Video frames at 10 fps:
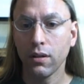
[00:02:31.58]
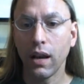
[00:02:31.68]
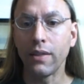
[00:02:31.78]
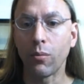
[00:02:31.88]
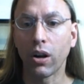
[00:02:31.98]

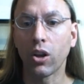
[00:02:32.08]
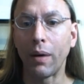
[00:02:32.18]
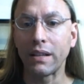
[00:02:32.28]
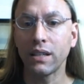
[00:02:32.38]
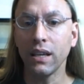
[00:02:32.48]
And then we're going to go
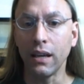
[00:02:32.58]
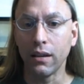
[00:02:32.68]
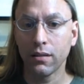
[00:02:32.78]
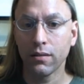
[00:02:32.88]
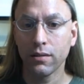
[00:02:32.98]
back to E,
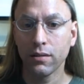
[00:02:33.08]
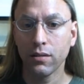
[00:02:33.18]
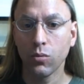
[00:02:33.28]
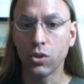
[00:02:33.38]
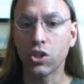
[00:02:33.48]

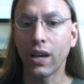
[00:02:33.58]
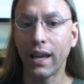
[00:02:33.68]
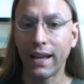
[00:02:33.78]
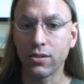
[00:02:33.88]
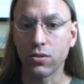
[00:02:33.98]
which again
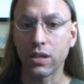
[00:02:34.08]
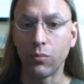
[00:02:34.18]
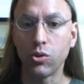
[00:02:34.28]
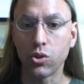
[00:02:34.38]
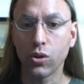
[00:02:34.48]
has those same
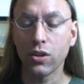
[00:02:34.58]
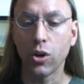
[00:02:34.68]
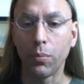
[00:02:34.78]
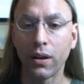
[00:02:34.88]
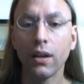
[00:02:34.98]
2 strings
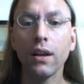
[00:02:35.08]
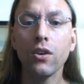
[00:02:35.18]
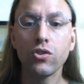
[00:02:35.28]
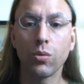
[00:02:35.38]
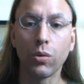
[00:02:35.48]
open.
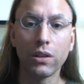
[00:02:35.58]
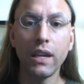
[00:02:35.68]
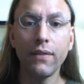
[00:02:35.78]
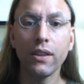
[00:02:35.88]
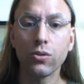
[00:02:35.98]
So we're
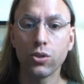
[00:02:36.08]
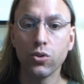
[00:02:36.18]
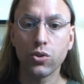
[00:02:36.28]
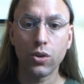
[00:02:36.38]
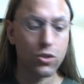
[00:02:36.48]
leaving those 2
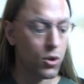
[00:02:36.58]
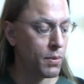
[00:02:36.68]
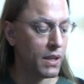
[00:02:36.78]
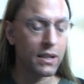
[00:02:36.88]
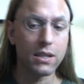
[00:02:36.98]
strings
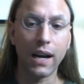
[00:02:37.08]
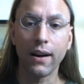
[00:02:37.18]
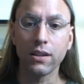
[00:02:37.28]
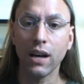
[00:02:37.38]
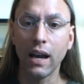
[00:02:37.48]
open the
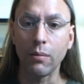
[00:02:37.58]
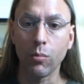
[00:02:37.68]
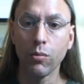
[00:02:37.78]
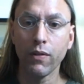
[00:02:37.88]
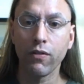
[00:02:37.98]
entire time. We're
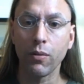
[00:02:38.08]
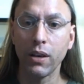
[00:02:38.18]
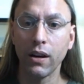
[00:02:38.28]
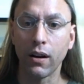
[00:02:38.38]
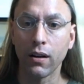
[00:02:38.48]
moving from
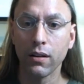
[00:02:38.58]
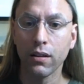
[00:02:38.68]
here.